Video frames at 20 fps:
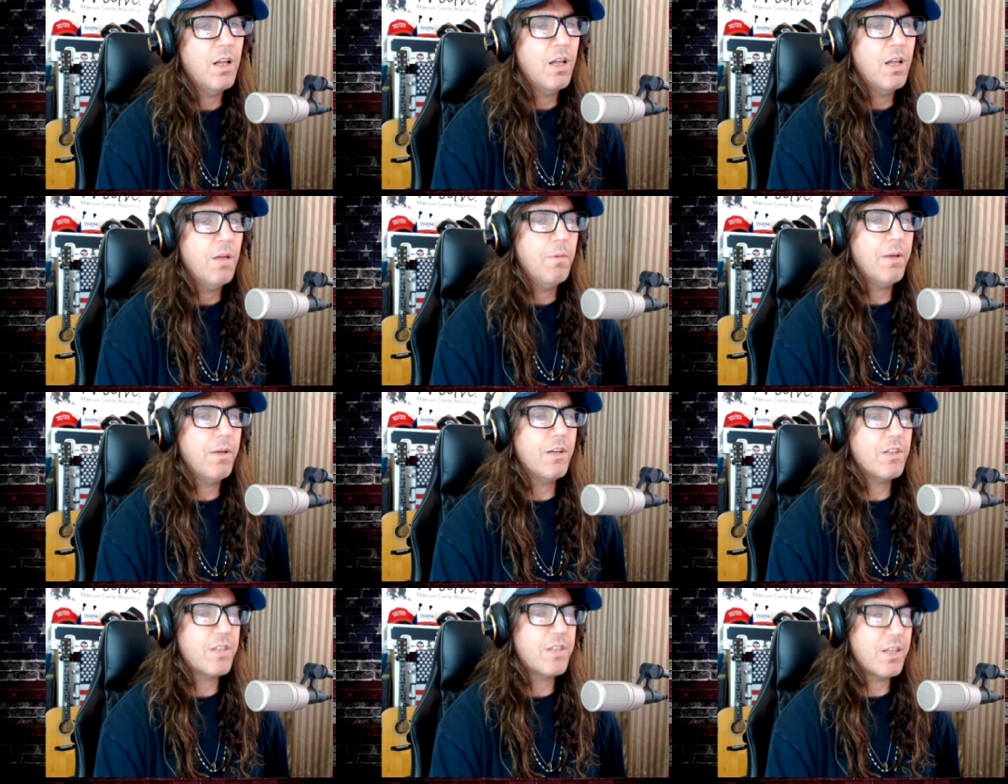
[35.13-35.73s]

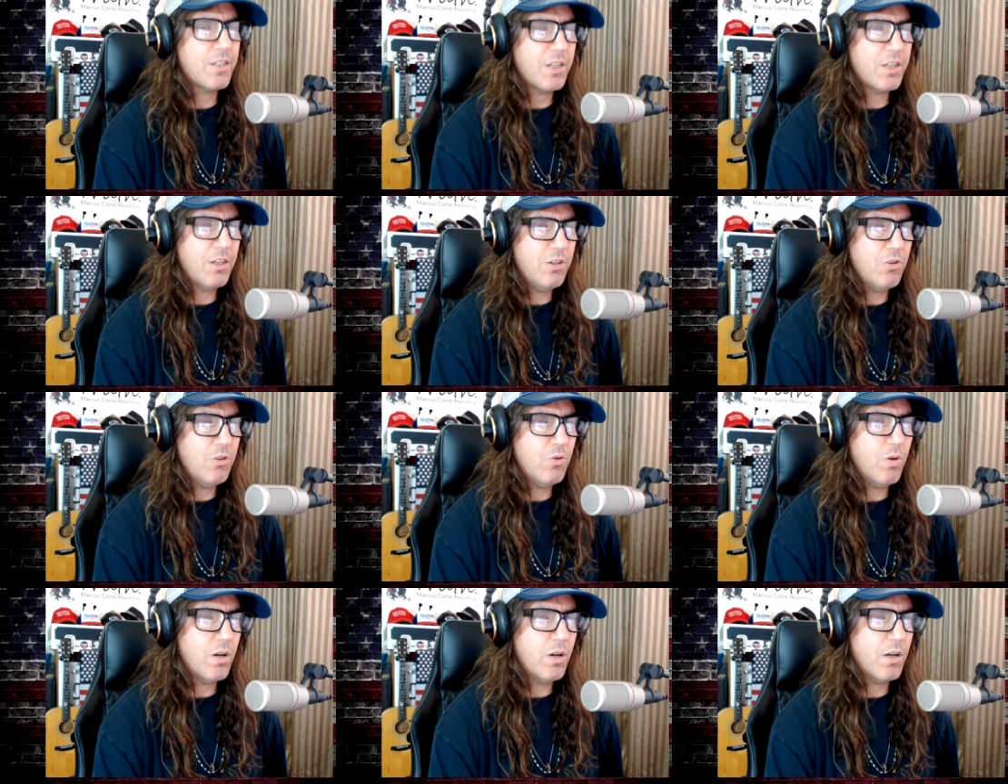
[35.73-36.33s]
because there's a
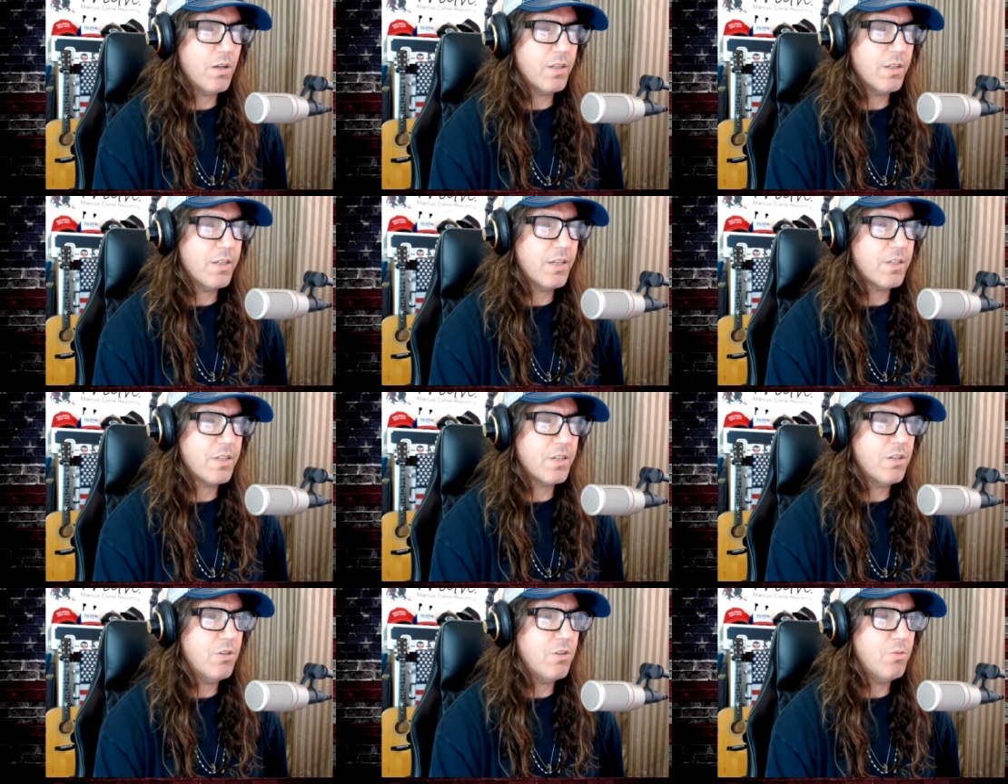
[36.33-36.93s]
new uh,
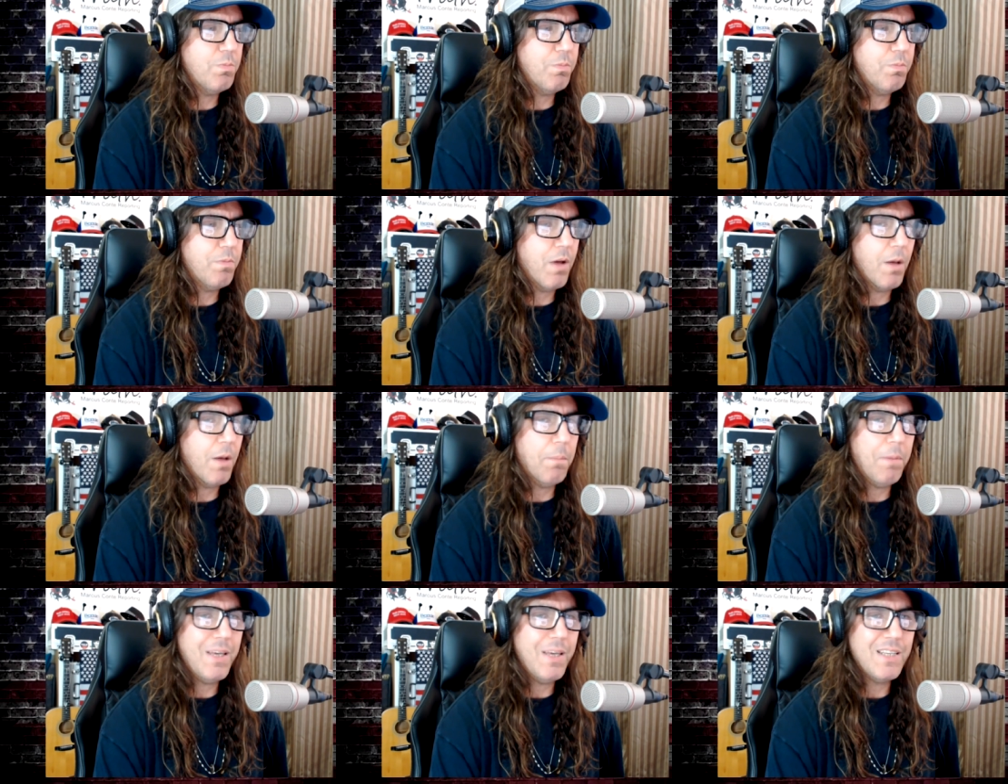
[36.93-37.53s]
there's a new
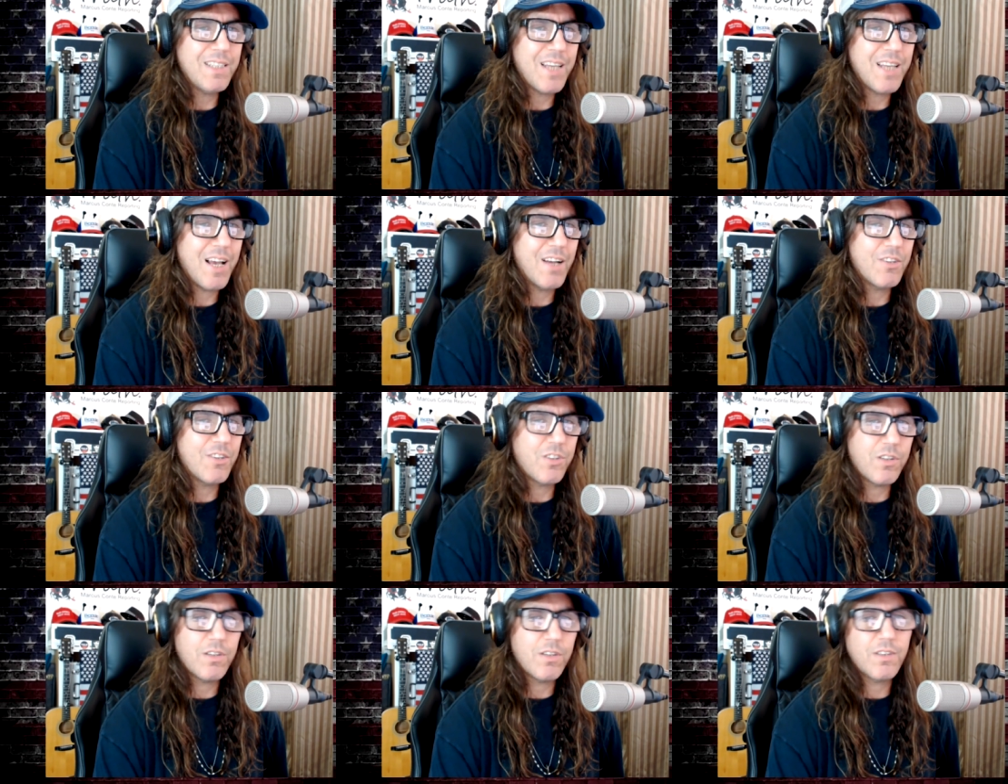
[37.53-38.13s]
a piece
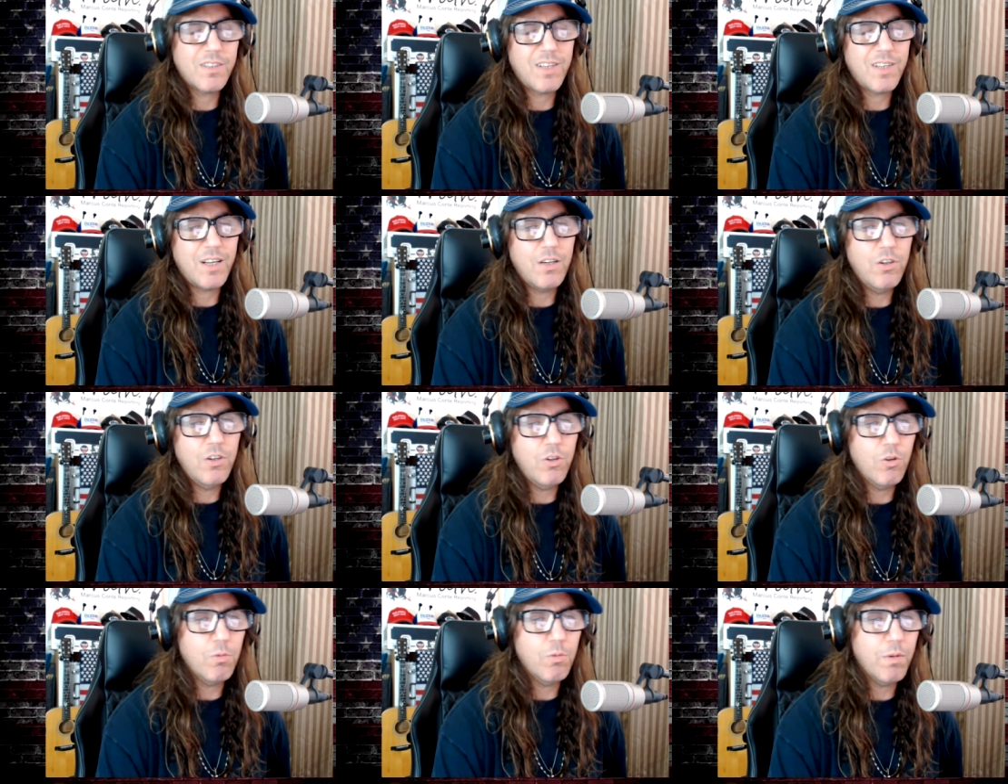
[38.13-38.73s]
out. It's not
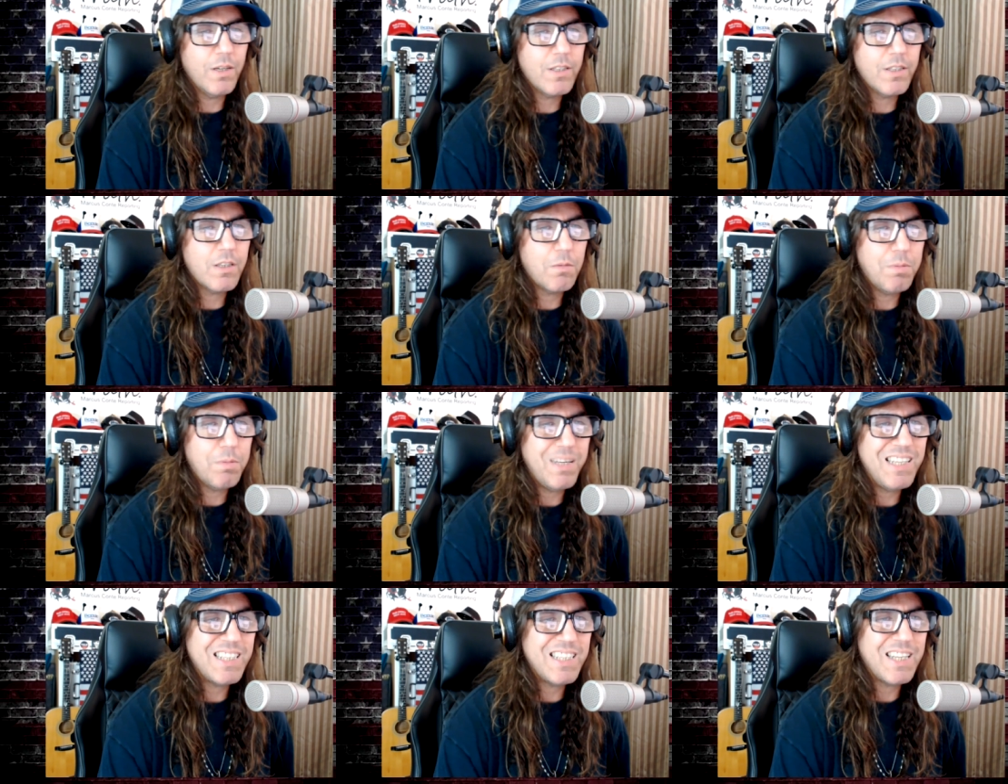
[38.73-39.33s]
new, but it's a
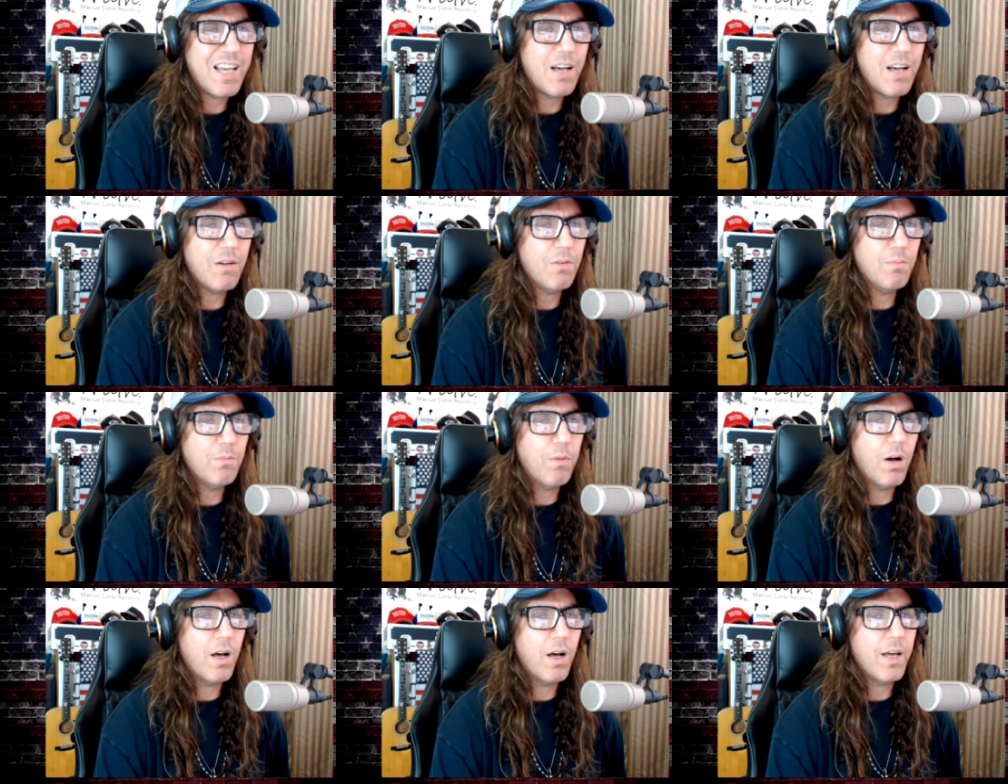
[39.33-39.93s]
piece out
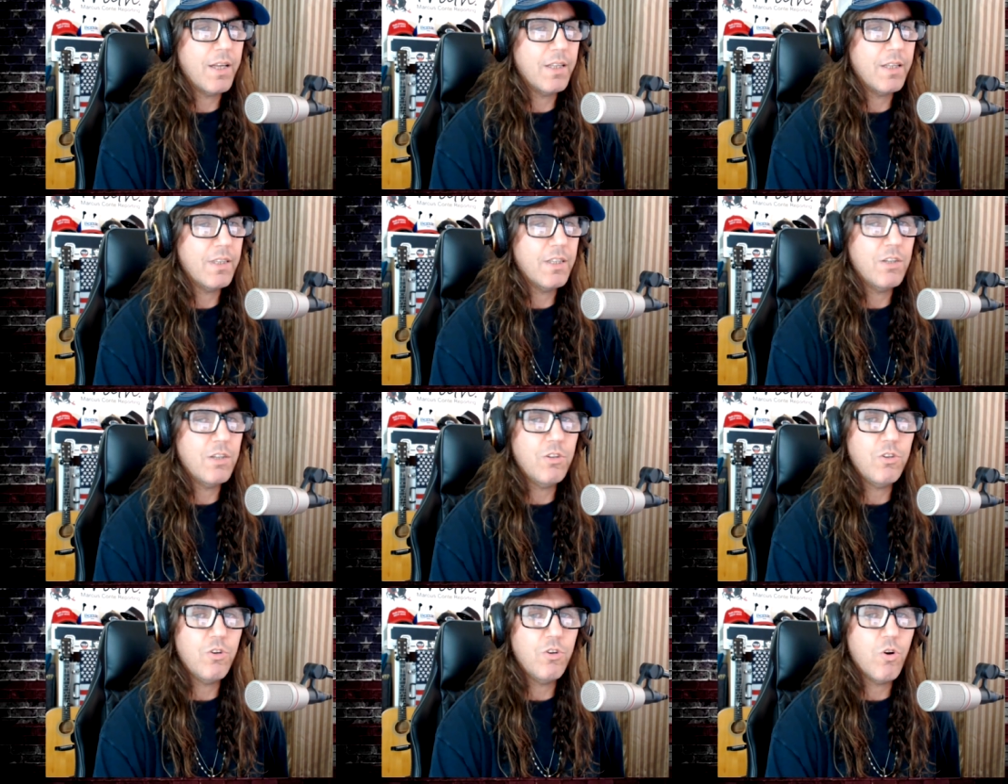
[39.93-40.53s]
by The
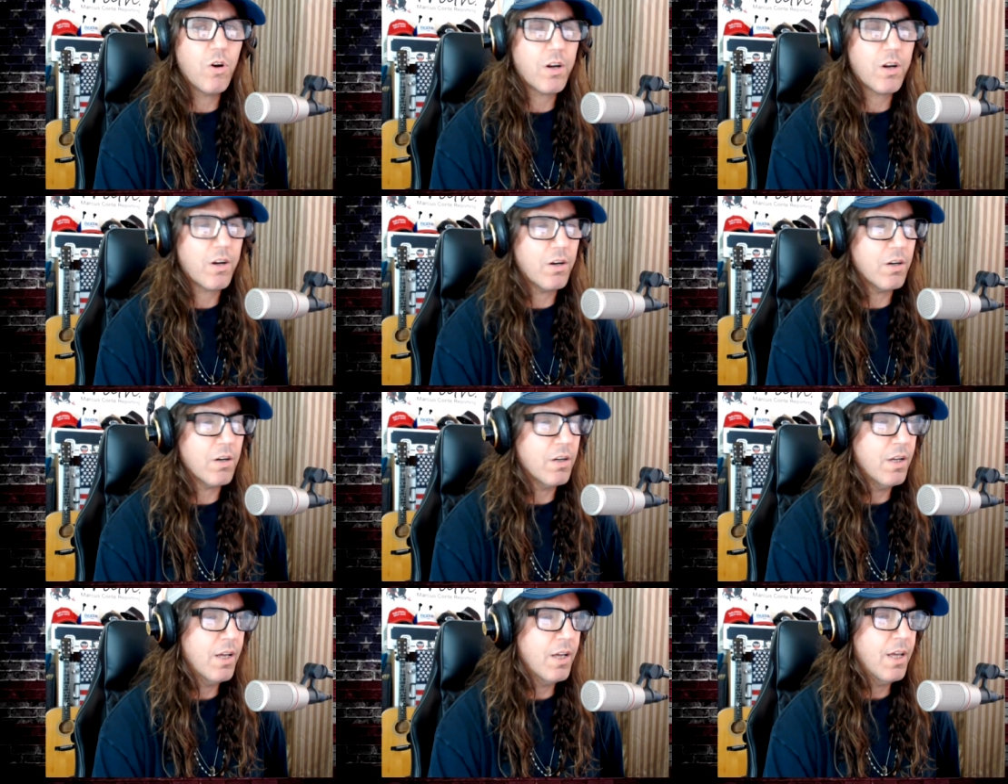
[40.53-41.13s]
New
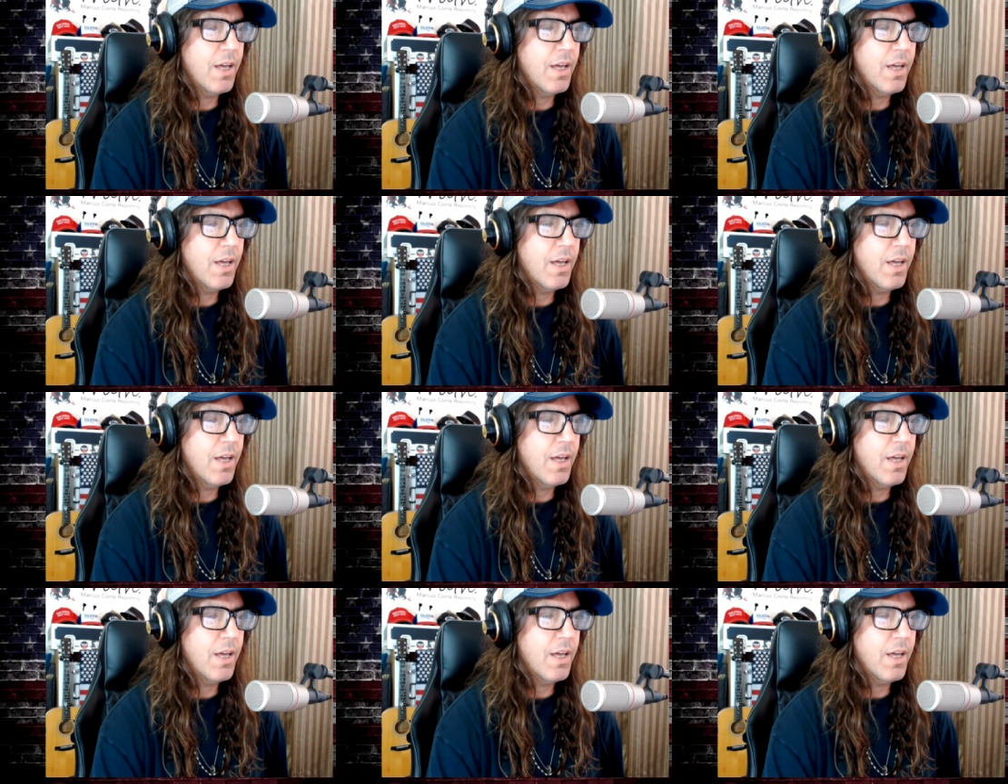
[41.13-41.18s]
Yorker.